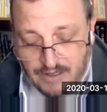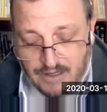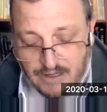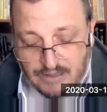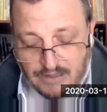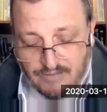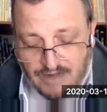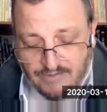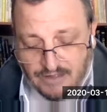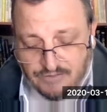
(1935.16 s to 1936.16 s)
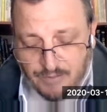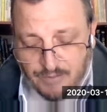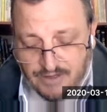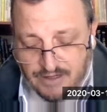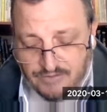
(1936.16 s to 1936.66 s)
The Renaissance
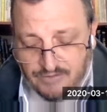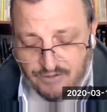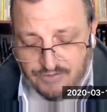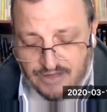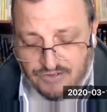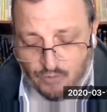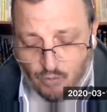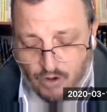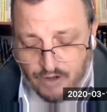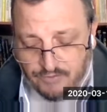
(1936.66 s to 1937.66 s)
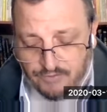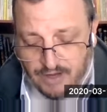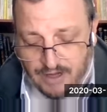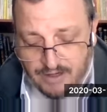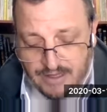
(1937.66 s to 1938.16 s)
represented a civilization watershed.
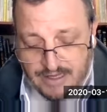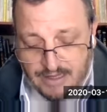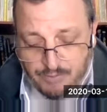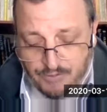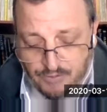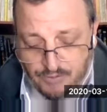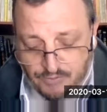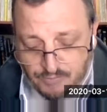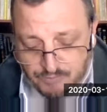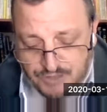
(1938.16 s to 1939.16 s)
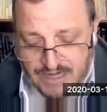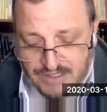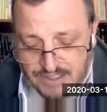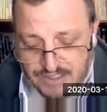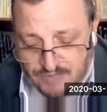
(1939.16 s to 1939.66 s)
It produced
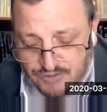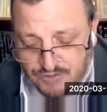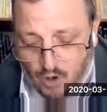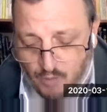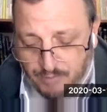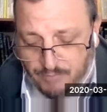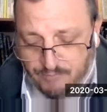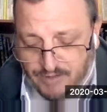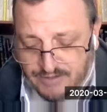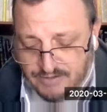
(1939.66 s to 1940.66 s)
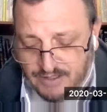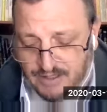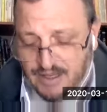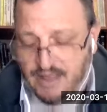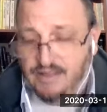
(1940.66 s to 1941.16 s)
changes of scope and profundity
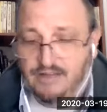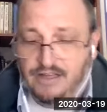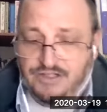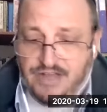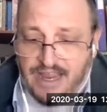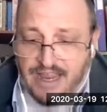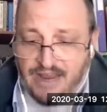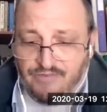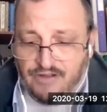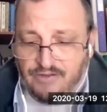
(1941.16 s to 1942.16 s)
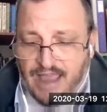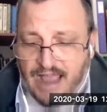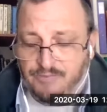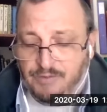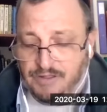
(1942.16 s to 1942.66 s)
that touched every
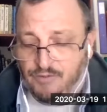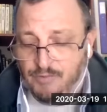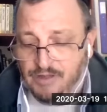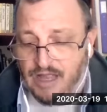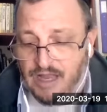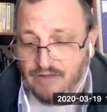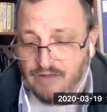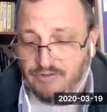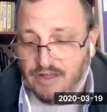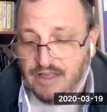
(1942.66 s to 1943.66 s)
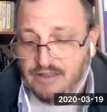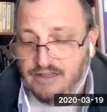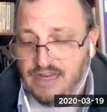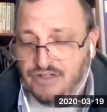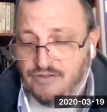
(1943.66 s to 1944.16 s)
aspect of human lives. The
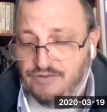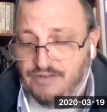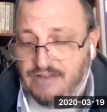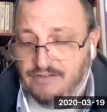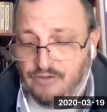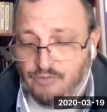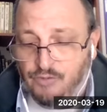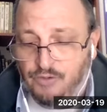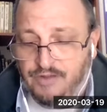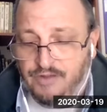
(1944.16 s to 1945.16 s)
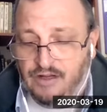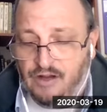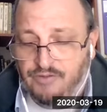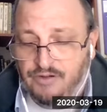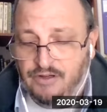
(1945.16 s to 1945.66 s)
nature of states and the rules that
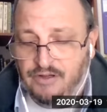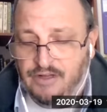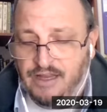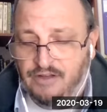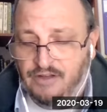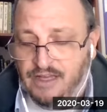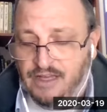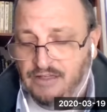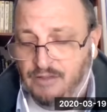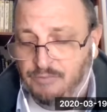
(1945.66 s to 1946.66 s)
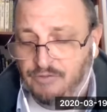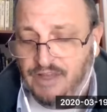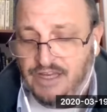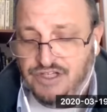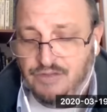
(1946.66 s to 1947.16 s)
governed kings and kingdoms, the
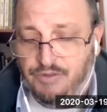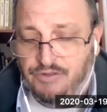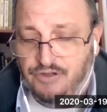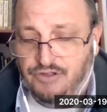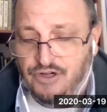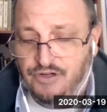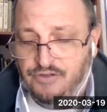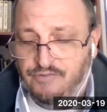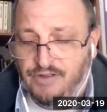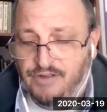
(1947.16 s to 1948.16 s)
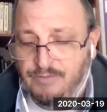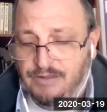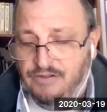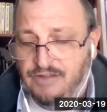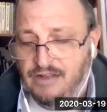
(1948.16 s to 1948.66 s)
relationship with the church, the fundamental
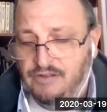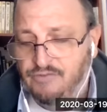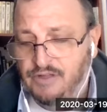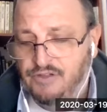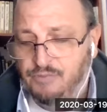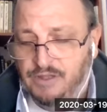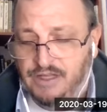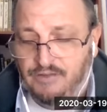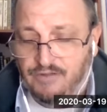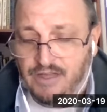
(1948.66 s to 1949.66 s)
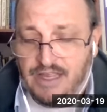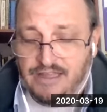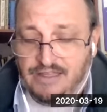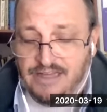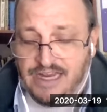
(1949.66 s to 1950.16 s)
tenets of religious belief, the
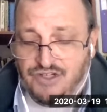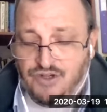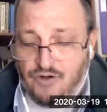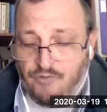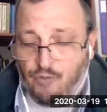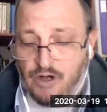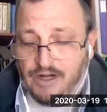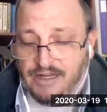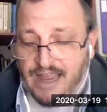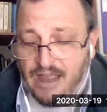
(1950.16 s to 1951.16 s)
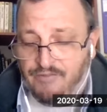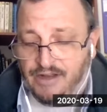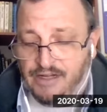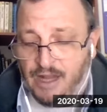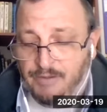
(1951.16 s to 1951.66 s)
nature of work and of
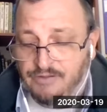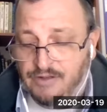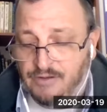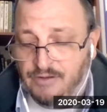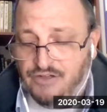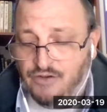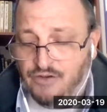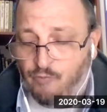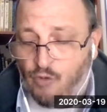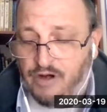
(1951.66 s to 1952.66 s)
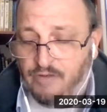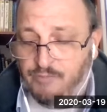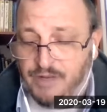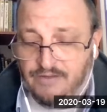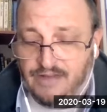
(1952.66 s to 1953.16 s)
economics, the nature of war and of
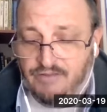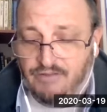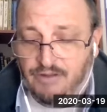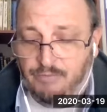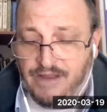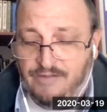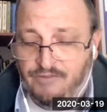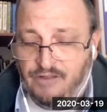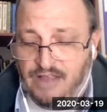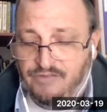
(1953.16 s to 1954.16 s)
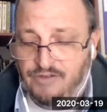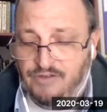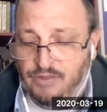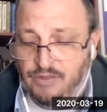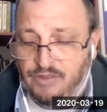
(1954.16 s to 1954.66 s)
peace, even the basic philosophies
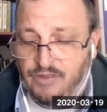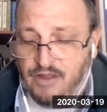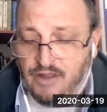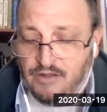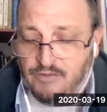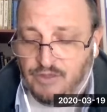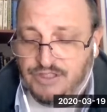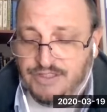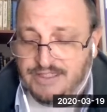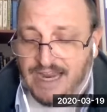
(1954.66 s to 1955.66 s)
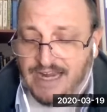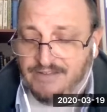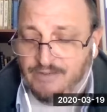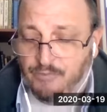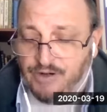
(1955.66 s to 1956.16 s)
with which societies
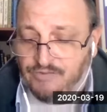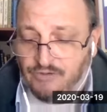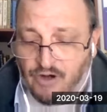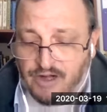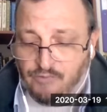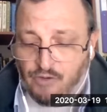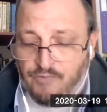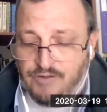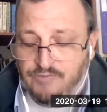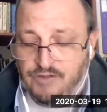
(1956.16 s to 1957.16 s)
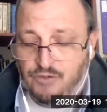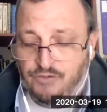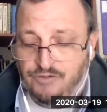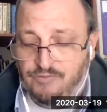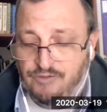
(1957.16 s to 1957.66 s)
embrace regarding the role of individuals,
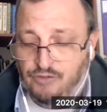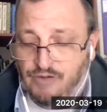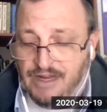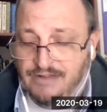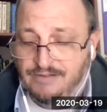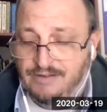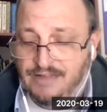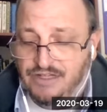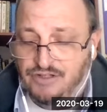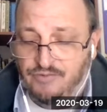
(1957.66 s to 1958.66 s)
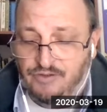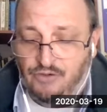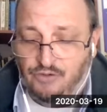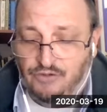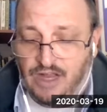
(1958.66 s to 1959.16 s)
individual rights, the nature of the
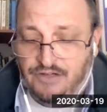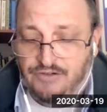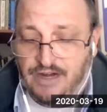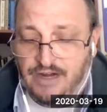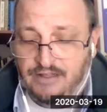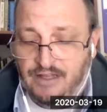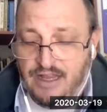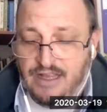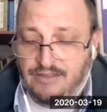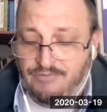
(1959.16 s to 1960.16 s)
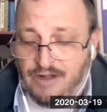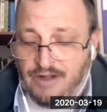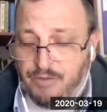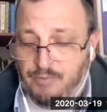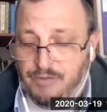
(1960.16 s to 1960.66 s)
social contract, the very
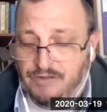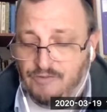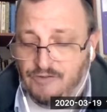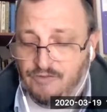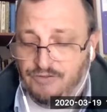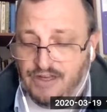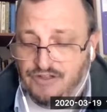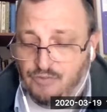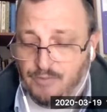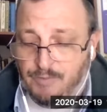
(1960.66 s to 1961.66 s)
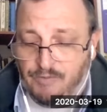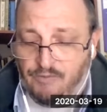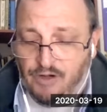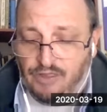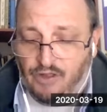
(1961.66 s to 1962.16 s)
purpose of civilization would be
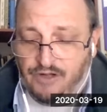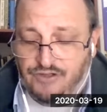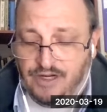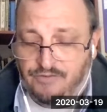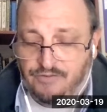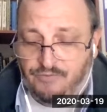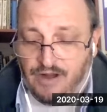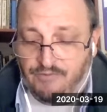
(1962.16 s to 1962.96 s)
rethought and changed forever.